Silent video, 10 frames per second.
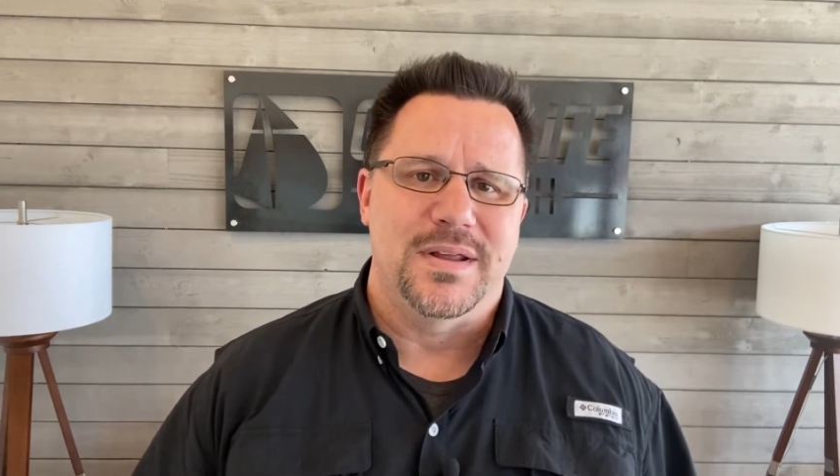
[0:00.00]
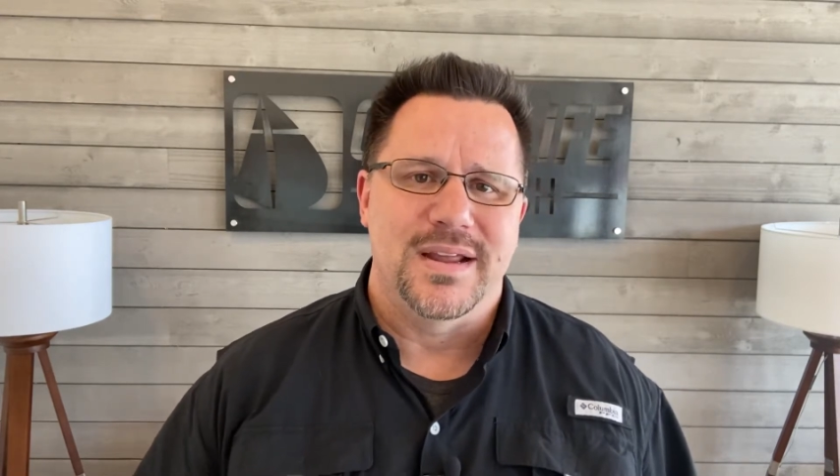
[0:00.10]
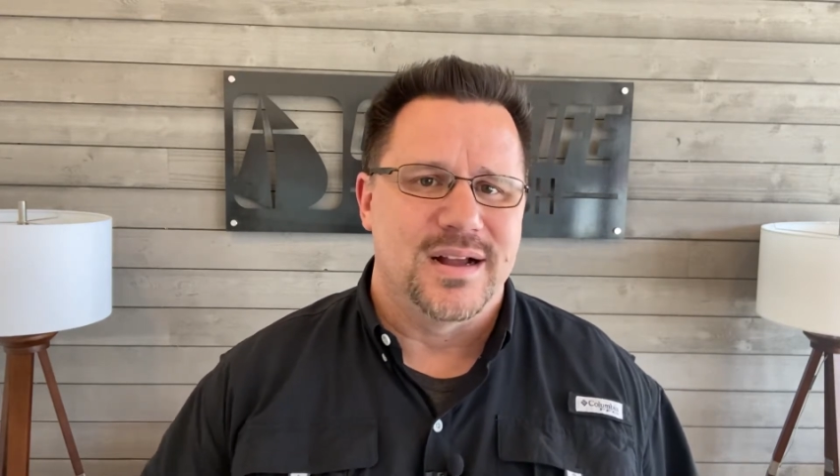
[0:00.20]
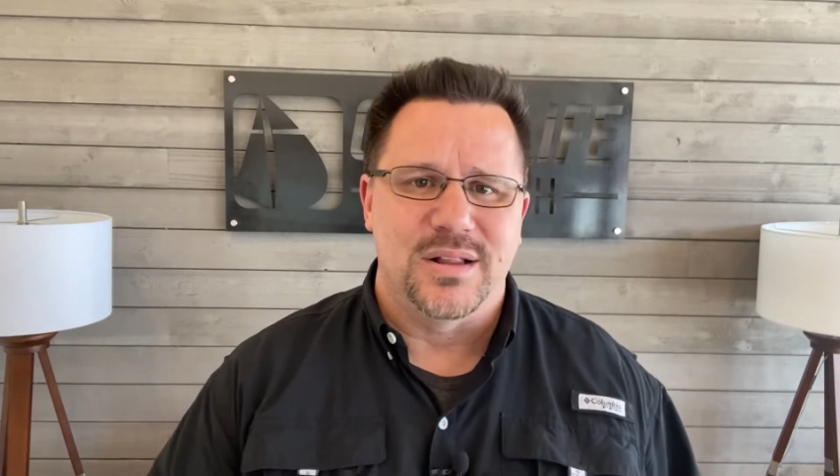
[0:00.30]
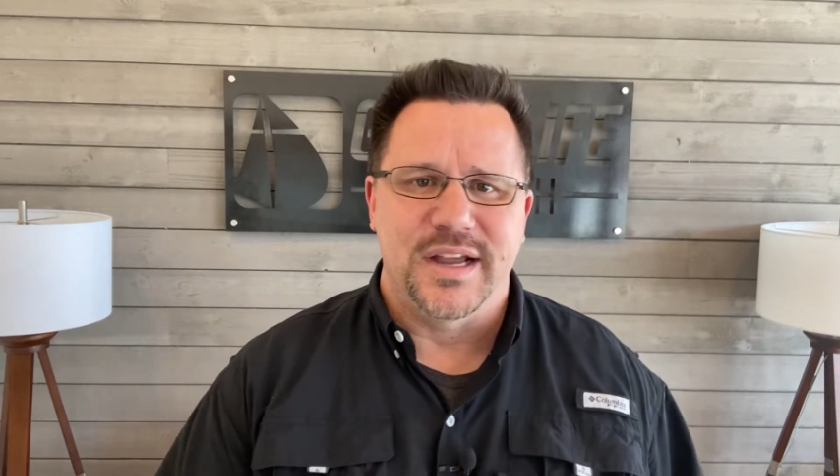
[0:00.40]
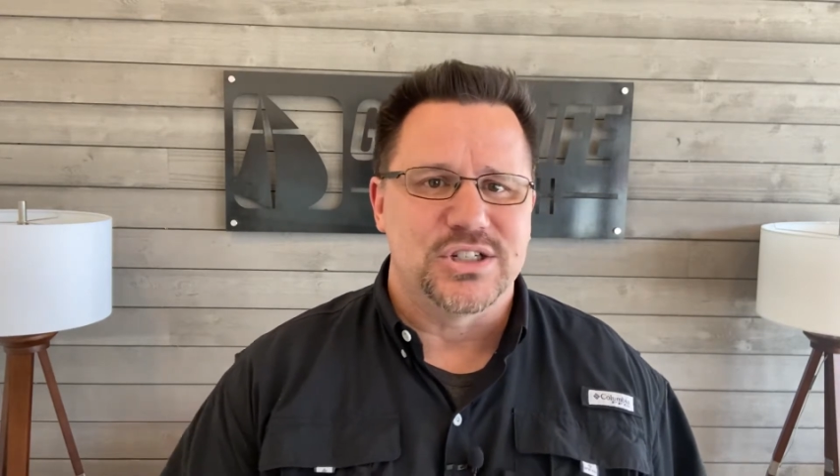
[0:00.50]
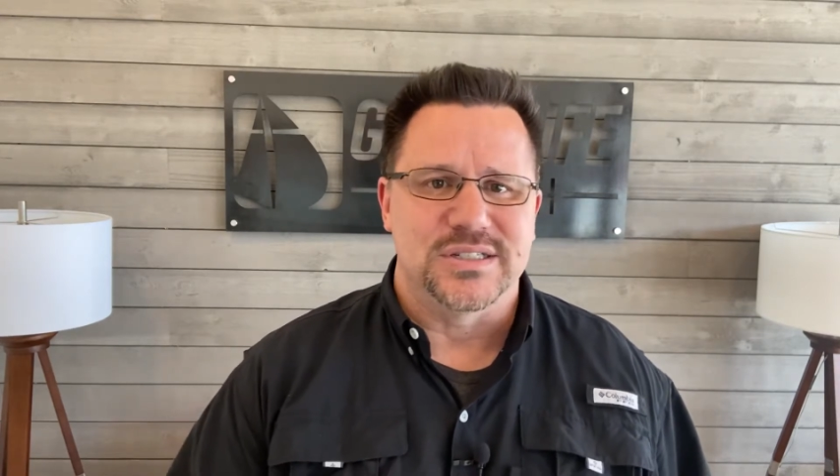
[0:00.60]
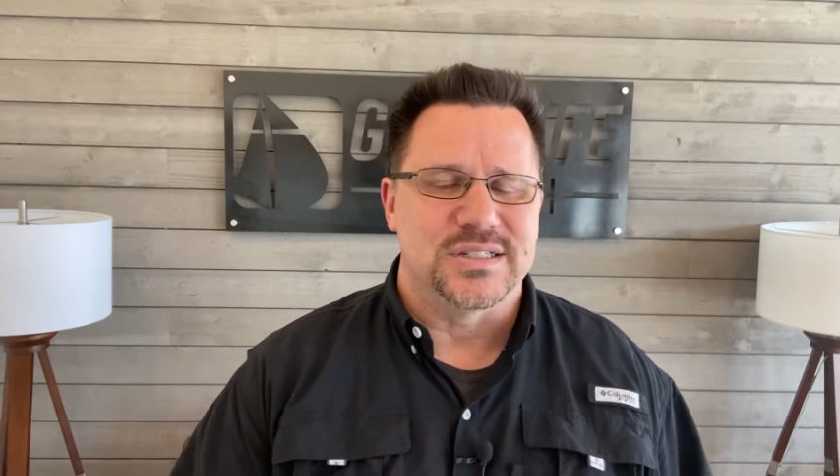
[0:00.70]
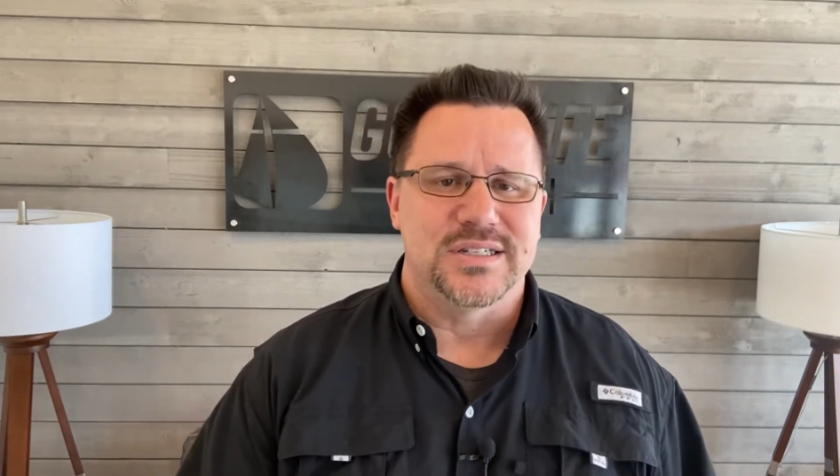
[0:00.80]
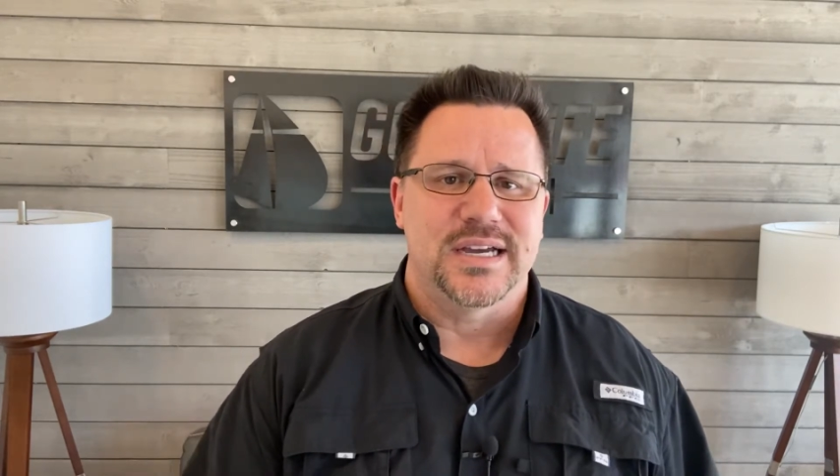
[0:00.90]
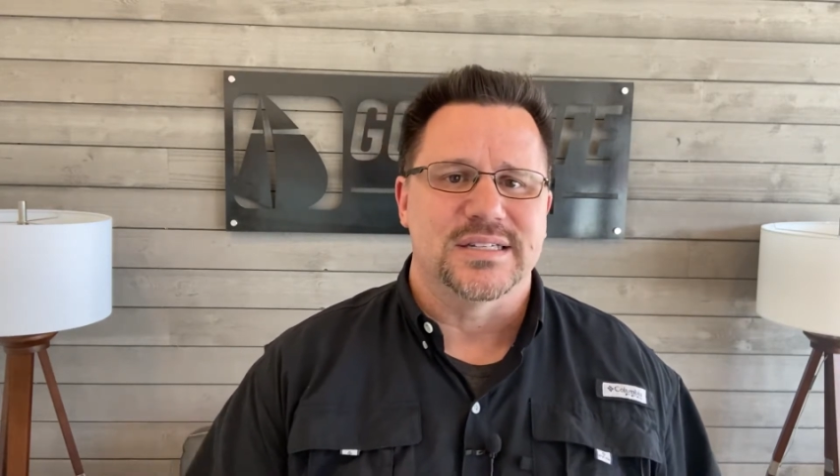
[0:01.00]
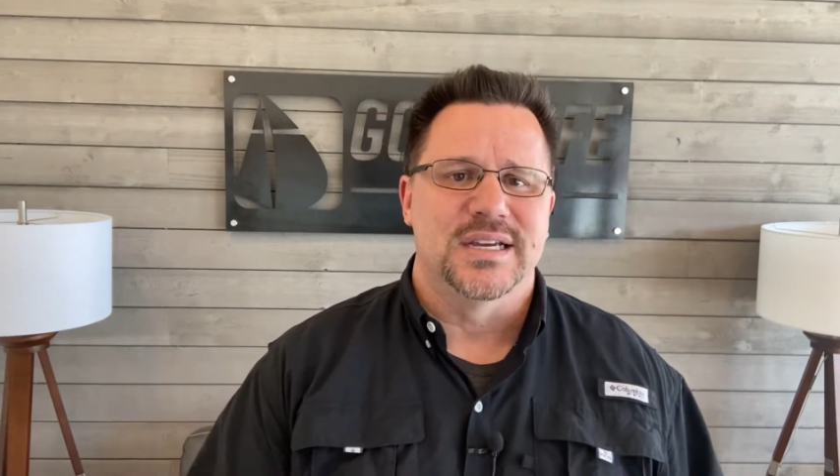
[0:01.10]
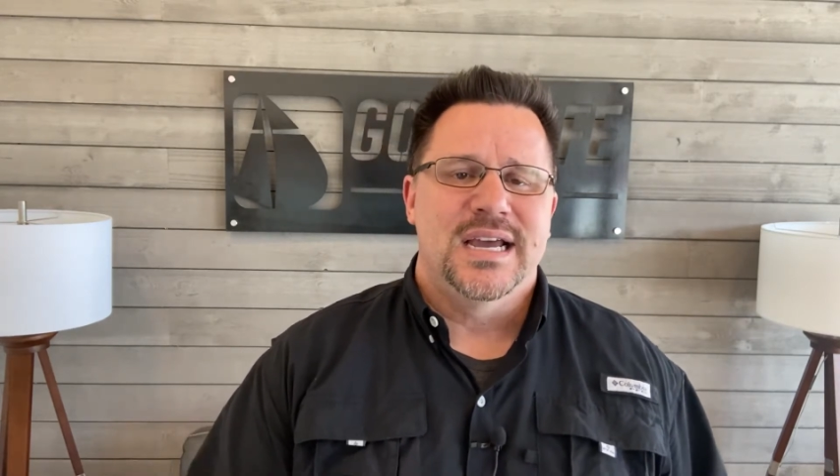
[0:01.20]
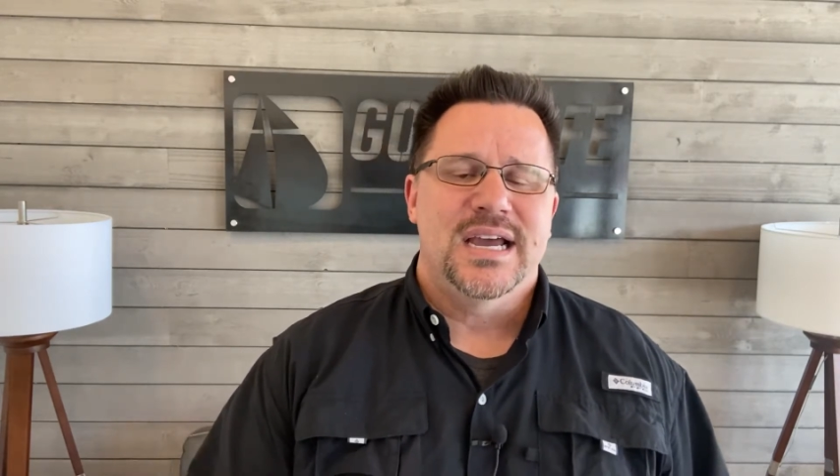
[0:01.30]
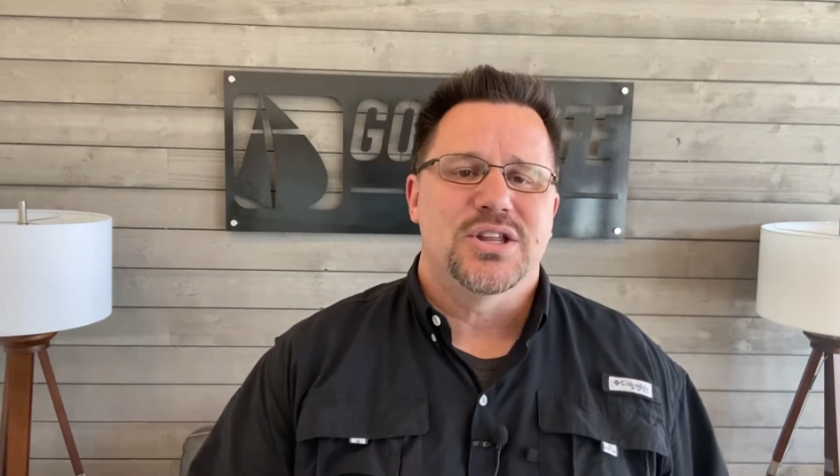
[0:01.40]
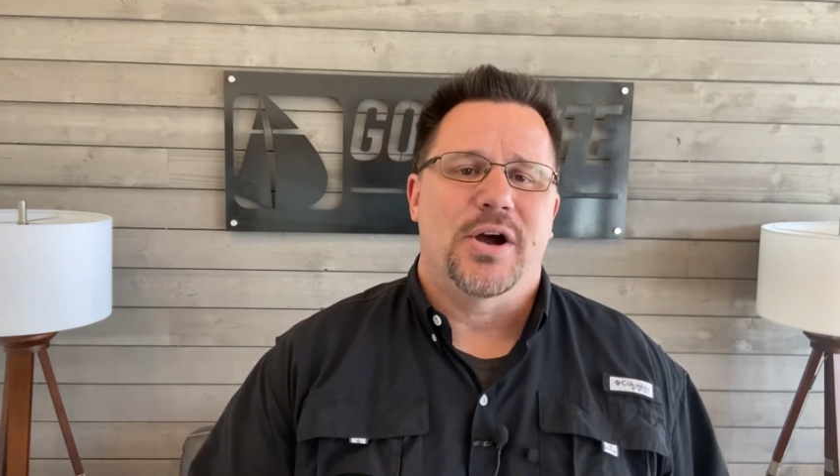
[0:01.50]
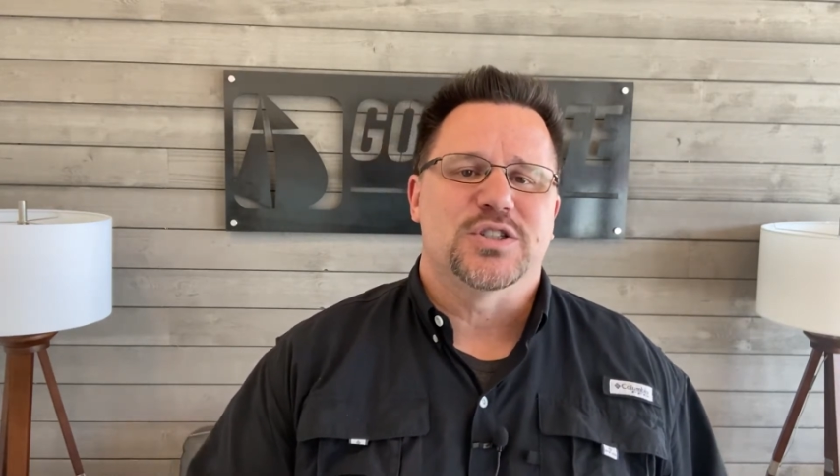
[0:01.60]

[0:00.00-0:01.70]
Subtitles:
And in Galatians 6, it talks